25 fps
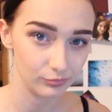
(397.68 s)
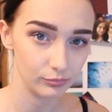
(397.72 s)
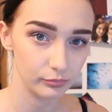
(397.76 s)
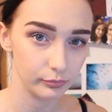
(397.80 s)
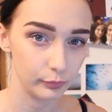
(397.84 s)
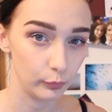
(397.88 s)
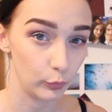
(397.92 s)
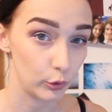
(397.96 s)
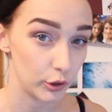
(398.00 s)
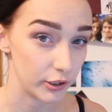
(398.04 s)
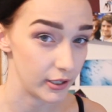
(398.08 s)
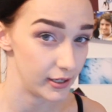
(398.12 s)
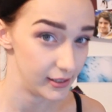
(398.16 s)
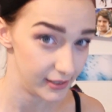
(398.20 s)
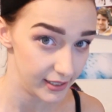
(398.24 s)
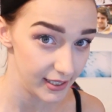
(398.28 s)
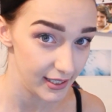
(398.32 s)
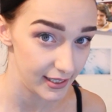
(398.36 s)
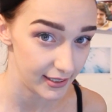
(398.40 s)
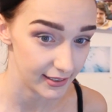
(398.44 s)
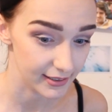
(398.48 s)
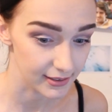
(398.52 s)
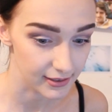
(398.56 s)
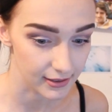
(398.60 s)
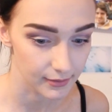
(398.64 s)
what it
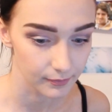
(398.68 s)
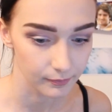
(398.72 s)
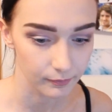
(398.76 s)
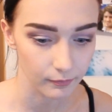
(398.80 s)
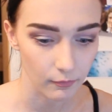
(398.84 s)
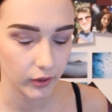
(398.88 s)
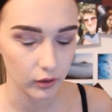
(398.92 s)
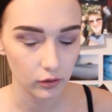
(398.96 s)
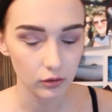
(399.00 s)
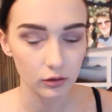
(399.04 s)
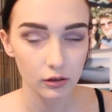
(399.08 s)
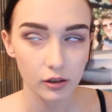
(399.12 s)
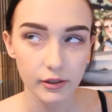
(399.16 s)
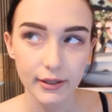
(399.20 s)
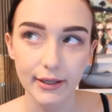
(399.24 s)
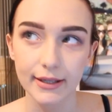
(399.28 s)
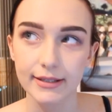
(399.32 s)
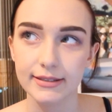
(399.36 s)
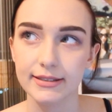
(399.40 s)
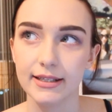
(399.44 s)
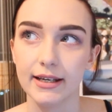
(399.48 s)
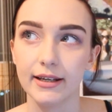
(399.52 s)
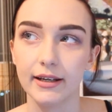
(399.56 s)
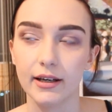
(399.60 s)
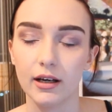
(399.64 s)
is. All that
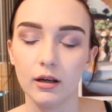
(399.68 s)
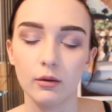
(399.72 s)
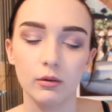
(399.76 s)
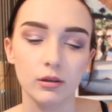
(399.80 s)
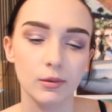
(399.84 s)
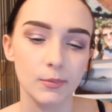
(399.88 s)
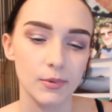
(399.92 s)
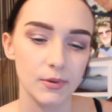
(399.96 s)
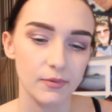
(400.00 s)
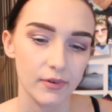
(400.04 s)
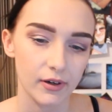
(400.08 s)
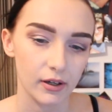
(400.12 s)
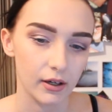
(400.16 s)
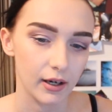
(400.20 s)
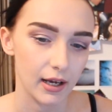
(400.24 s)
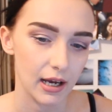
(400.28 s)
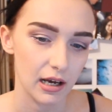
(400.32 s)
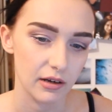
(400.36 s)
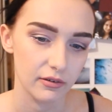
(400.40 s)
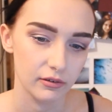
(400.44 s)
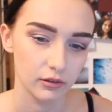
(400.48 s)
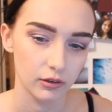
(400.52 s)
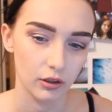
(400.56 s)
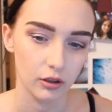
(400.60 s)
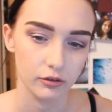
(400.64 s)
said, I want to be very
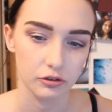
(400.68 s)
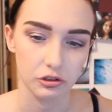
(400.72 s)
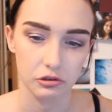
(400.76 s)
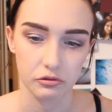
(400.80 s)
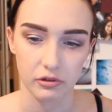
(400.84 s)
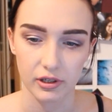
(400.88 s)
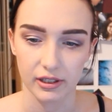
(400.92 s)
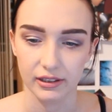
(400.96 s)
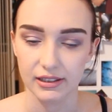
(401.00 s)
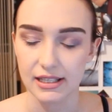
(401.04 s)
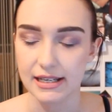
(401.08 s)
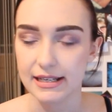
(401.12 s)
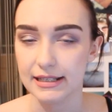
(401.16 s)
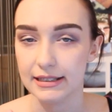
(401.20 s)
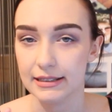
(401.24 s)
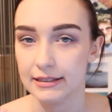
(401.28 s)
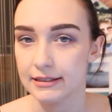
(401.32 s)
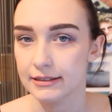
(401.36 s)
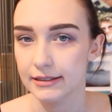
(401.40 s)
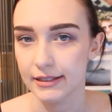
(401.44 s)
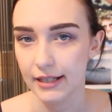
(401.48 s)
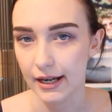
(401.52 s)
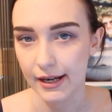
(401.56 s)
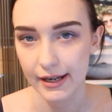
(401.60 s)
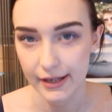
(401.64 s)
careful not to try and like
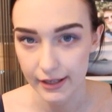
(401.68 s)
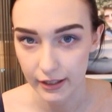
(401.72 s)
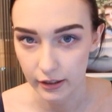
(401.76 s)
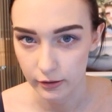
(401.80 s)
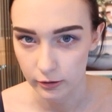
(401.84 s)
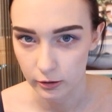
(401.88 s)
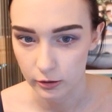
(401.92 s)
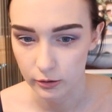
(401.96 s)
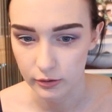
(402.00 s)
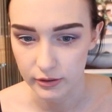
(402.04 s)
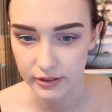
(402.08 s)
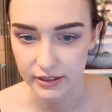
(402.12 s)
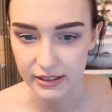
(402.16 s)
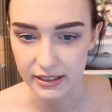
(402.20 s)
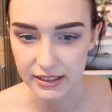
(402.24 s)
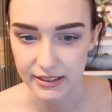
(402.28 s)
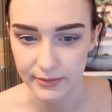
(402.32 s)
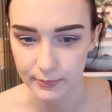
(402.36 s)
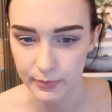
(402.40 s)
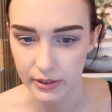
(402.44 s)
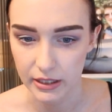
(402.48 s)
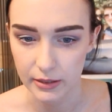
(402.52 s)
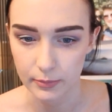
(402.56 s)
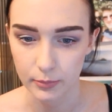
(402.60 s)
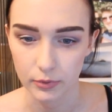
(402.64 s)
diagnose these
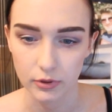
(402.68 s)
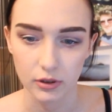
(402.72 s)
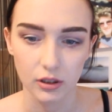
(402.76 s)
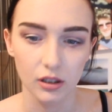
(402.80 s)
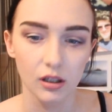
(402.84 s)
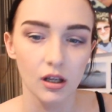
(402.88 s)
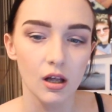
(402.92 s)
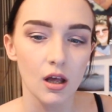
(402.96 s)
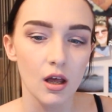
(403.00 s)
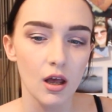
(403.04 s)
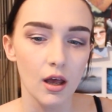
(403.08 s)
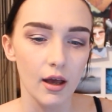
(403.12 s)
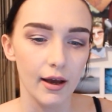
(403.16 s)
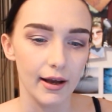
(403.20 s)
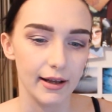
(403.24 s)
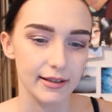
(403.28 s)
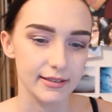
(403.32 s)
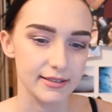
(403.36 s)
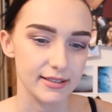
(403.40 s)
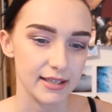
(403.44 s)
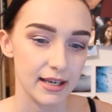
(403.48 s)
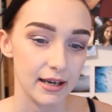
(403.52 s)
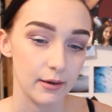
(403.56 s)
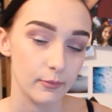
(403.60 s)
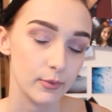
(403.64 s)
people and
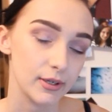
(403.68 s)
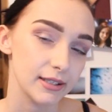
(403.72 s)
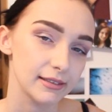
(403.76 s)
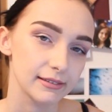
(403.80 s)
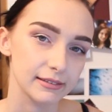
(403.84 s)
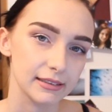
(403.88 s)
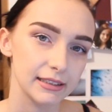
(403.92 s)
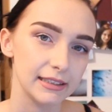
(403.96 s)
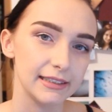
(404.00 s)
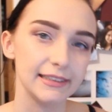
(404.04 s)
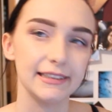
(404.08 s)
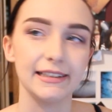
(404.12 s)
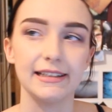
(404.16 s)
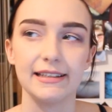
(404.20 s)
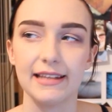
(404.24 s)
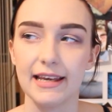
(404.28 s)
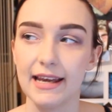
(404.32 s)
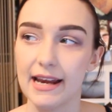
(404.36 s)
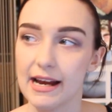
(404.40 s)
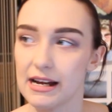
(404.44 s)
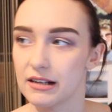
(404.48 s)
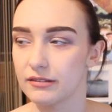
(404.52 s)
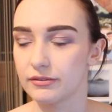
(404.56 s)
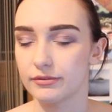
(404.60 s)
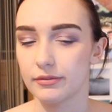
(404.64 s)
say, well, clearly they
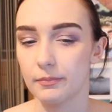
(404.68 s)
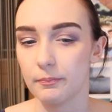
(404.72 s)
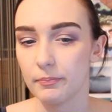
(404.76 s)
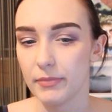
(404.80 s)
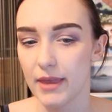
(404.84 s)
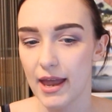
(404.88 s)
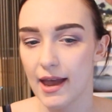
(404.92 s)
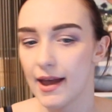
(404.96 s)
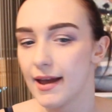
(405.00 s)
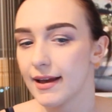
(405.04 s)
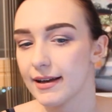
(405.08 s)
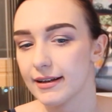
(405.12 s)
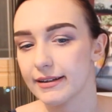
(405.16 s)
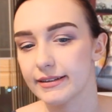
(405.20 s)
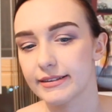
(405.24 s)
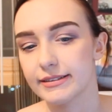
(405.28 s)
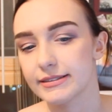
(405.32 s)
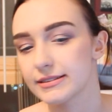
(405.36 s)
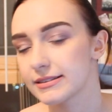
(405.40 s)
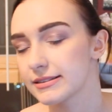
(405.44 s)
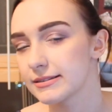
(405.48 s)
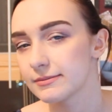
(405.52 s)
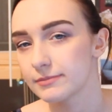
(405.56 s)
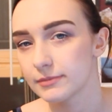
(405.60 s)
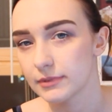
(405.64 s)
have
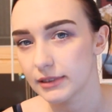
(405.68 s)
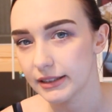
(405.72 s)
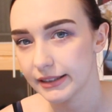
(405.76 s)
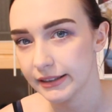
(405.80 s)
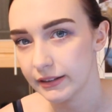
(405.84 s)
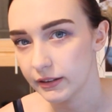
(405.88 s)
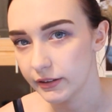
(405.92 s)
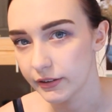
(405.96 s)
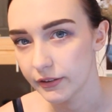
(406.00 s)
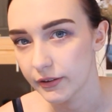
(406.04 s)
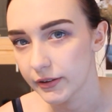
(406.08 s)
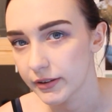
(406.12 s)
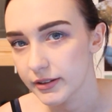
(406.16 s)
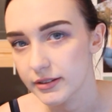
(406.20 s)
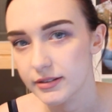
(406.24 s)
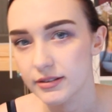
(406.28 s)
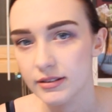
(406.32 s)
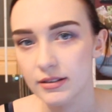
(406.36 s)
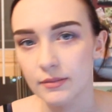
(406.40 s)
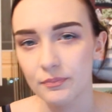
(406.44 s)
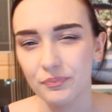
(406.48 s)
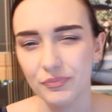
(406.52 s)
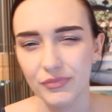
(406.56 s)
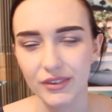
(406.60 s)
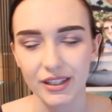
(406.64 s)
X illness,
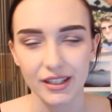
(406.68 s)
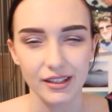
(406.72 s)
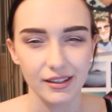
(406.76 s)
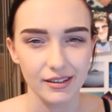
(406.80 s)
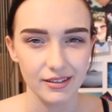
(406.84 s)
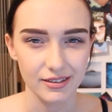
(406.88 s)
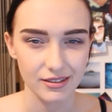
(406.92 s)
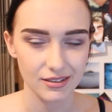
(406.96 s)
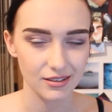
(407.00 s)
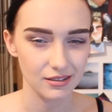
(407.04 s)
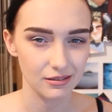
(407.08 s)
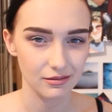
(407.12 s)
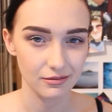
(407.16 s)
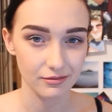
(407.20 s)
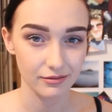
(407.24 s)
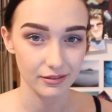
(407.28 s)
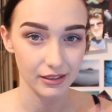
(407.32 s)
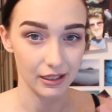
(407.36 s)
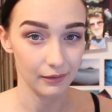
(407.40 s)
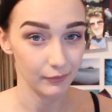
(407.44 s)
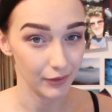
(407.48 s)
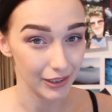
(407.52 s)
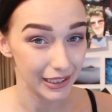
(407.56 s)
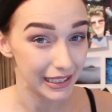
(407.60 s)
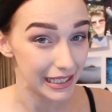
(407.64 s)
because
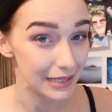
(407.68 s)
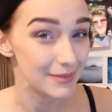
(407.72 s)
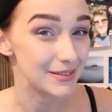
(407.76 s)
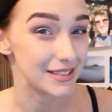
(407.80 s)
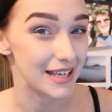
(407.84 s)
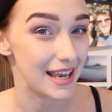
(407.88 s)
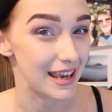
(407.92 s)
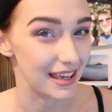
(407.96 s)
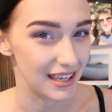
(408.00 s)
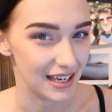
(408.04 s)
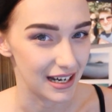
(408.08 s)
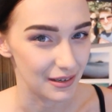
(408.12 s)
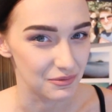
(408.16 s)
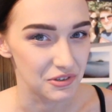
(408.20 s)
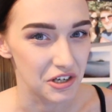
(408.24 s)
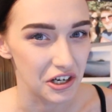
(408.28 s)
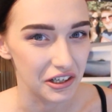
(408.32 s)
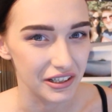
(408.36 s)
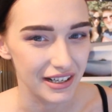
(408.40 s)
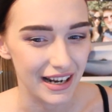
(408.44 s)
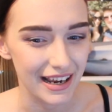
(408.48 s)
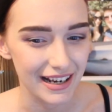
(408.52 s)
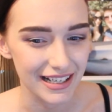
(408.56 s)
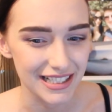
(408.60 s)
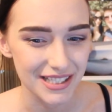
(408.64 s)
I'm gonna keep saying it, I'm not
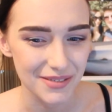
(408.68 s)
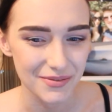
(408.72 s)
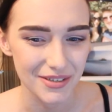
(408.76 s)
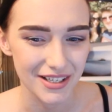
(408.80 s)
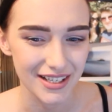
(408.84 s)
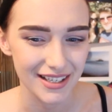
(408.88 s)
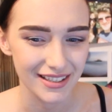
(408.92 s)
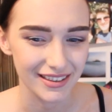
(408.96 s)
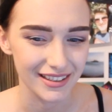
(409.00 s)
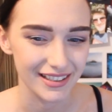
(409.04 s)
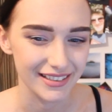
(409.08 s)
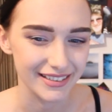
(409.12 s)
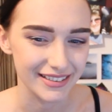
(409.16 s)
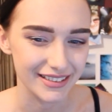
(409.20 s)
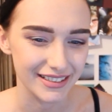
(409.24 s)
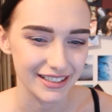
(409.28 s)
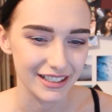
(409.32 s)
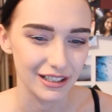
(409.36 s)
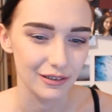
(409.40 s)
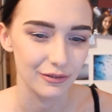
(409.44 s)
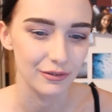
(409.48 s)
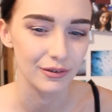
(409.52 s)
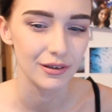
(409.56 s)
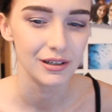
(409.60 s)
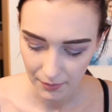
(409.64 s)
an expert in this
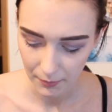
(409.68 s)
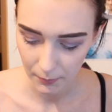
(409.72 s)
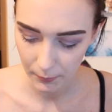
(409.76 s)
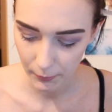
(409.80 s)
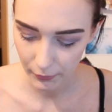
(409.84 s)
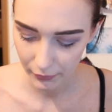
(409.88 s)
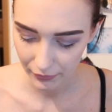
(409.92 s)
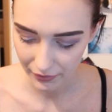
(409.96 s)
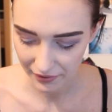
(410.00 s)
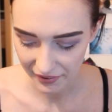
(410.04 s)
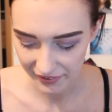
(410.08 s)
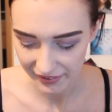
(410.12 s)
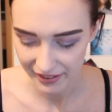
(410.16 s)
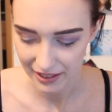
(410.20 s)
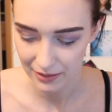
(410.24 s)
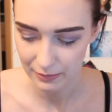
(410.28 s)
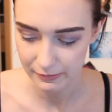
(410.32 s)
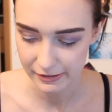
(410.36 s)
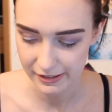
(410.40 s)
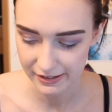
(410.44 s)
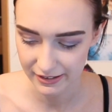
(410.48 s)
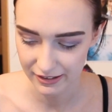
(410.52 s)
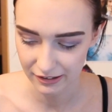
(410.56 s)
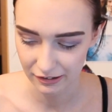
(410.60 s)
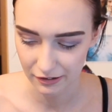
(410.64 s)
stuff. But I am
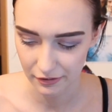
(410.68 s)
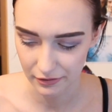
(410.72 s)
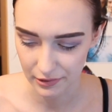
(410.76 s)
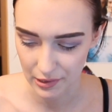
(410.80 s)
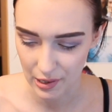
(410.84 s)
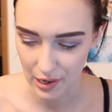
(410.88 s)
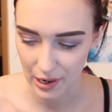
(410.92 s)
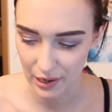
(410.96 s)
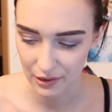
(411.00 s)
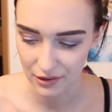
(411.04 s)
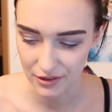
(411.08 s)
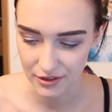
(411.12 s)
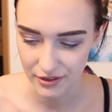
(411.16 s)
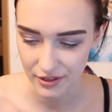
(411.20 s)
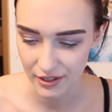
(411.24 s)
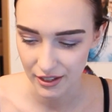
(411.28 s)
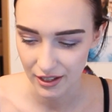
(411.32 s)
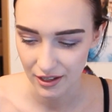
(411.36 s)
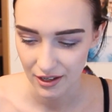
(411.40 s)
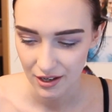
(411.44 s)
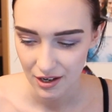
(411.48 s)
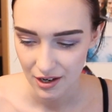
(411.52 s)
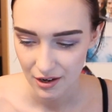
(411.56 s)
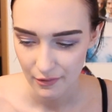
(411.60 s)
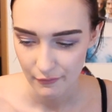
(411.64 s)
just gonna throw out
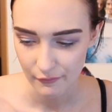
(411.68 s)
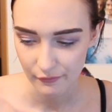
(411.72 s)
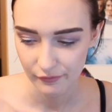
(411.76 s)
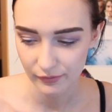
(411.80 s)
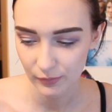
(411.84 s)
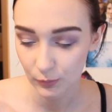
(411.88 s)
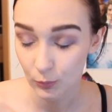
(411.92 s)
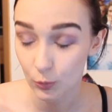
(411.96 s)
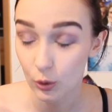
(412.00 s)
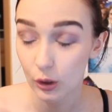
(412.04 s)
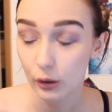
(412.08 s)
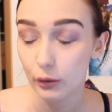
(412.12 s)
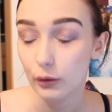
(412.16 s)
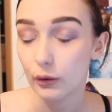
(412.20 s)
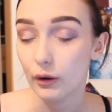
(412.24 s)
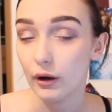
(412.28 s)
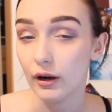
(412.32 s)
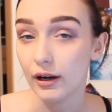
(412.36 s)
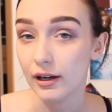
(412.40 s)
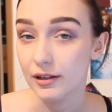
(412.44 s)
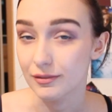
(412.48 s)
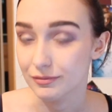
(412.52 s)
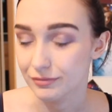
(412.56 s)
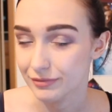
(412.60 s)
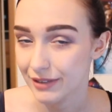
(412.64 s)
that from what
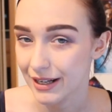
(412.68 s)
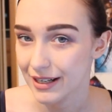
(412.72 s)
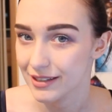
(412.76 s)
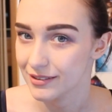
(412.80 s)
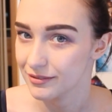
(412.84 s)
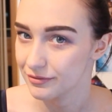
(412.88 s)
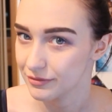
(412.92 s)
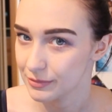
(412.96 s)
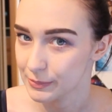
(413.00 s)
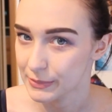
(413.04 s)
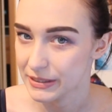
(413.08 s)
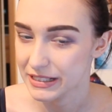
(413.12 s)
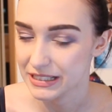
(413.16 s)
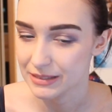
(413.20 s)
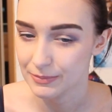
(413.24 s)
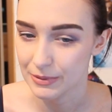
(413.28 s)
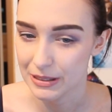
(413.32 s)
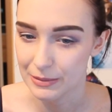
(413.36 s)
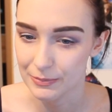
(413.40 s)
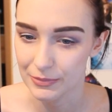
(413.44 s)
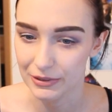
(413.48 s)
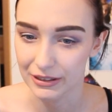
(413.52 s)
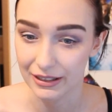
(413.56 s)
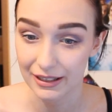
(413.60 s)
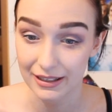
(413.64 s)
I've read from these
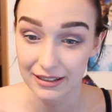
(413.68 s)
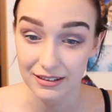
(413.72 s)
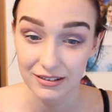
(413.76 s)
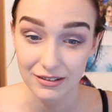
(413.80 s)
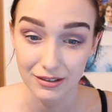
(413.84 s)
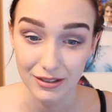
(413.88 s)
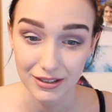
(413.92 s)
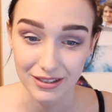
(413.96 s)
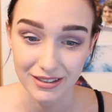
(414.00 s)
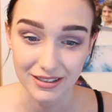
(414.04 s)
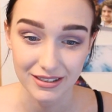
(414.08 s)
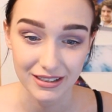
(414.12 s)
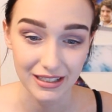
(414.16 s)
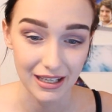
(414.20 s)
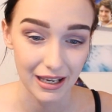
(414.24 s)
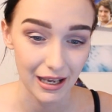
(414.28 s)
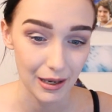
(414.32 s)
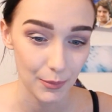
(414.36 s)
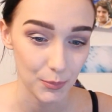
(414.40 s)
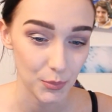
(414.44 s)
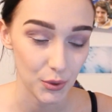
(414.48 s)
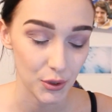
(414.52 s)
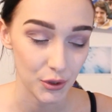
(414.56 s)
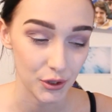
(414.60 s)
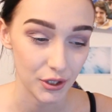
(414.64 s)
people, it does
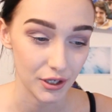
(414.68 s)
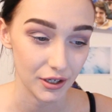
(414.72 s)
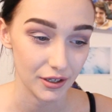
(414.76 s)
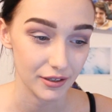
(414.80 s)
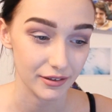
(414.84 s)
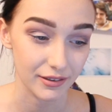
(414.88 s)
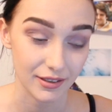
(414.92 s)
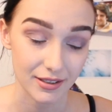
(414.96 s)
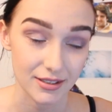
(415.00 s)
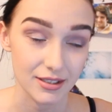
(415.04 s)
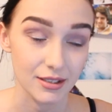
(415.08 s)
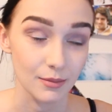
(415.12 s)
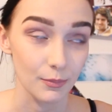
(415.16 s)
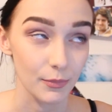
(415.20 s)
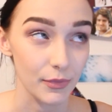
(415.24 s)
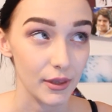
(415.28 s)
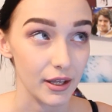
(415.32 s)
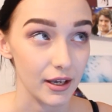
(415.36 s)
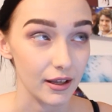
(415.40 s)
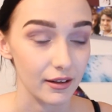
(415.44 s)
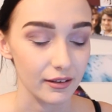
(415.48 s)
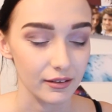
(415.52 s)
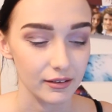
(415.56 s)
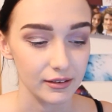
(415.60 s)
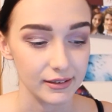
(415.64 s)
seem that there's
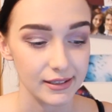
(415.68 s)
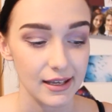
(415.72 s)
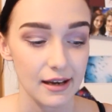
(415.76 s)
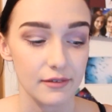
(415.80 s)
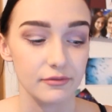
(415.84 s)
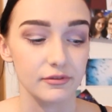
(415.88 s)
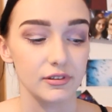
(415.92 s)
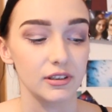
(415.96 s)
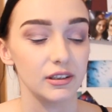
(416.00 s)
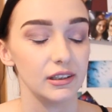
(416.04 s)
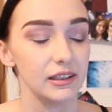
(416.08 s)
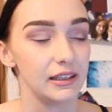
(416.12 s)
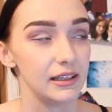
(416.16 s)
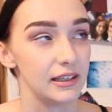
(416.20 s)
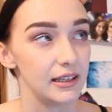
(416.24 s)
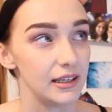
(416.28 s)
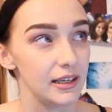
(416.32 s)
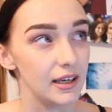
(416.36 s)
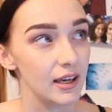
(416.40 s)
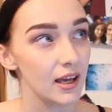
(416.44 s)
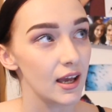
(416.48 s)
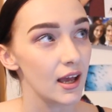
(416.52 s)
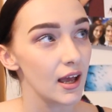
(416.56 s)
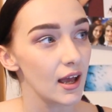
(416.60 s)
something definitely